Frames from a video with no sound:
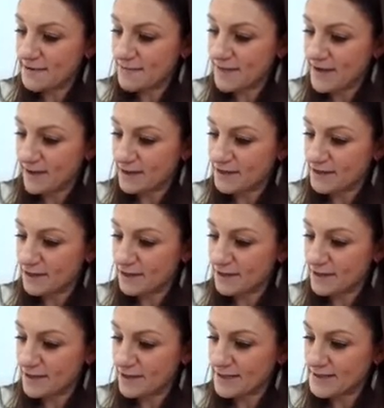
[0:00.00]

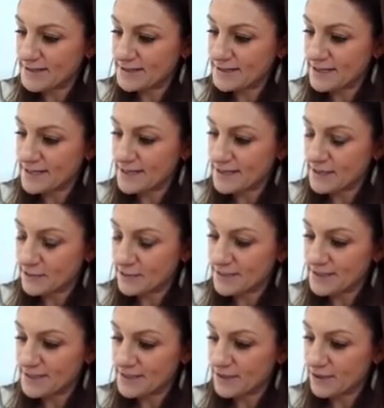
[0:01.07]
factor and set it equal
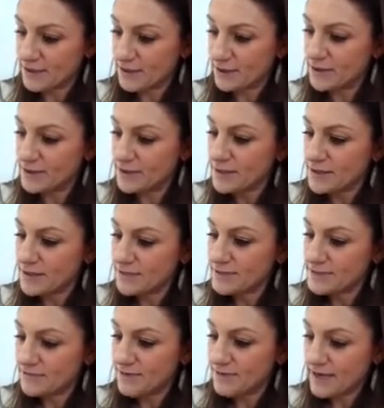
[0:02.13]
to 0
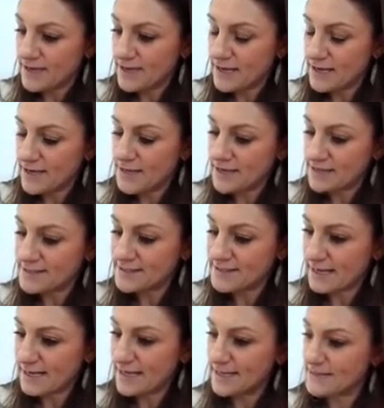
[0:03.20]
to find the
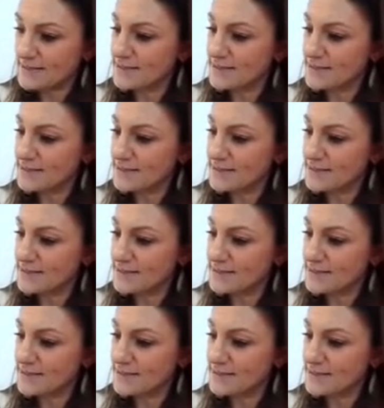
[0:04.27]
second